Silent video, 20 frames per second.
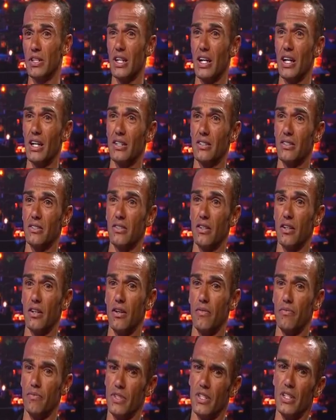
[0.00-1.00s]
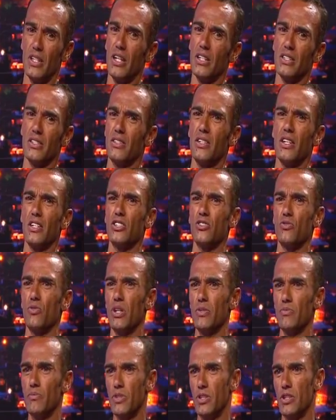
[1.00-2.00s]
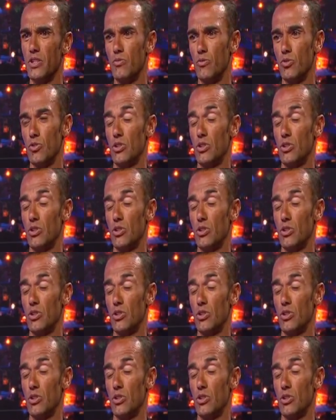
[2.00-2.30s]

that Lens doesn't want me anymore.